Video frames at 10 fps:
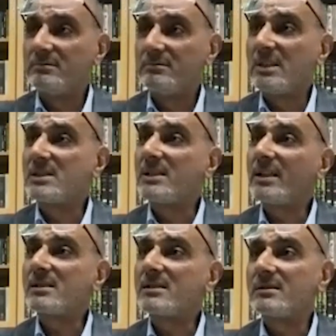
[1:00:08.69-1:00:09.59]
the
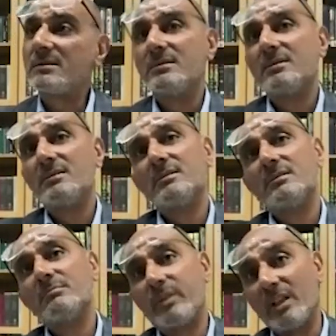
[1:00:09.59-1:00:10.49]
6,
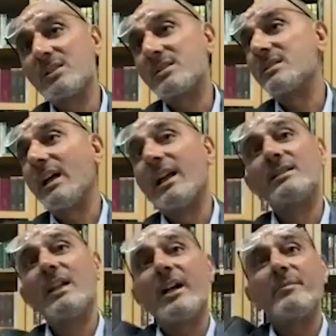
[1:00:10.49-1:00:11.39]
plus
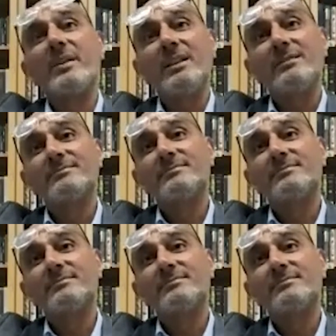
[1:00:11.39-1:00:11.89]
Ad-Darimi,